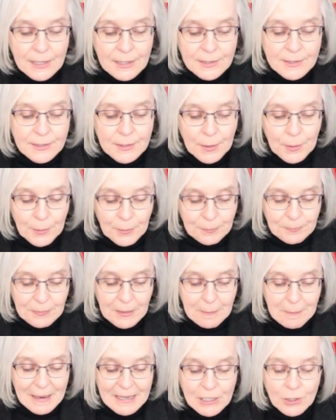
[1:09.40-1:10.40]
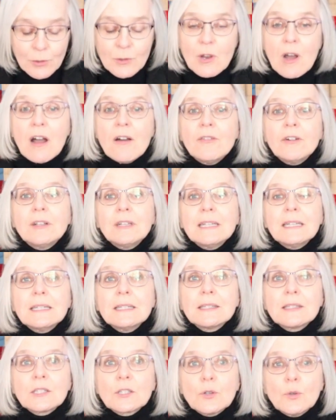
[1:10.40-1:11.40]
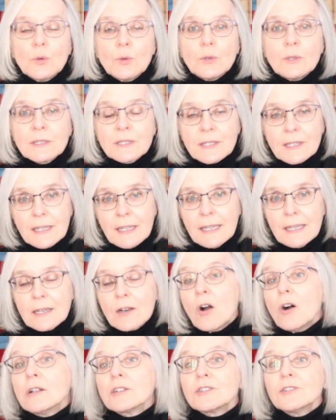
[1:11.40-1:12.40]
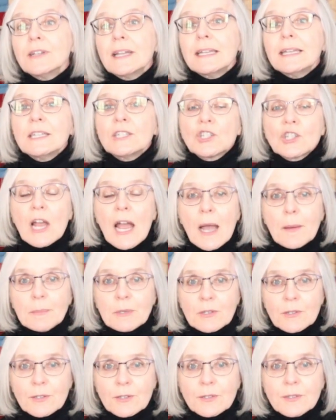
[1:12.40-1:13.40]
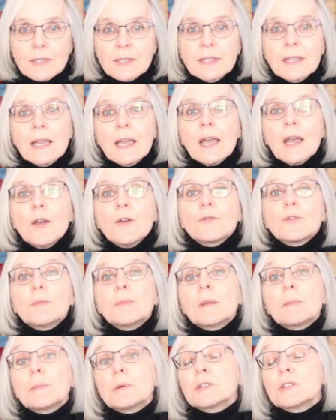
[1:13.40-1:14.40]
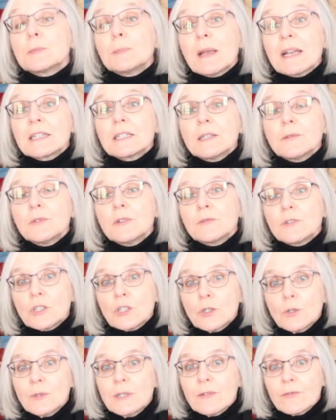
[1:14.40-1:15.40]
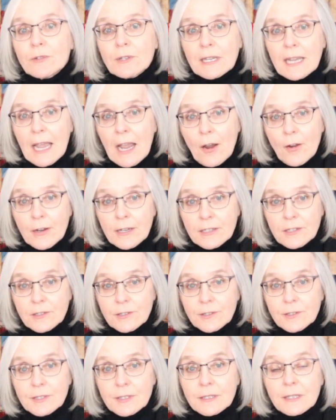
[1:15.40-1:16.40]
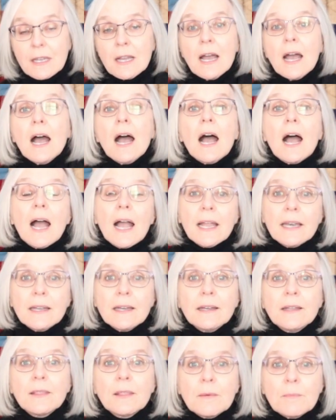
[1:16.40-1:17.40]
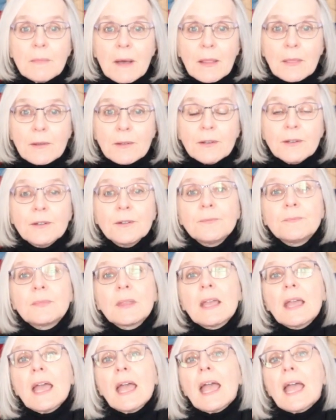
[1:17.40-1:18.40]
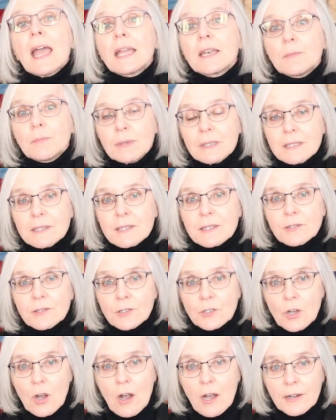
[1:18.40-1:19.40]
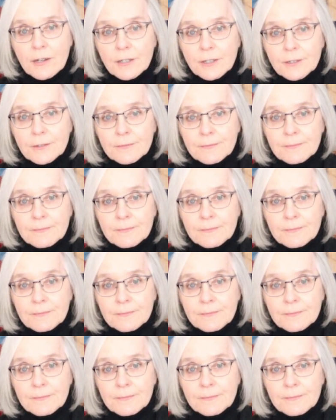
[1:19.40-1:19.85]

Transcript: So my new novel is told in alternating chapters from the perspective of 2 different characters, Ina, the mother, and Bliss, her daughter.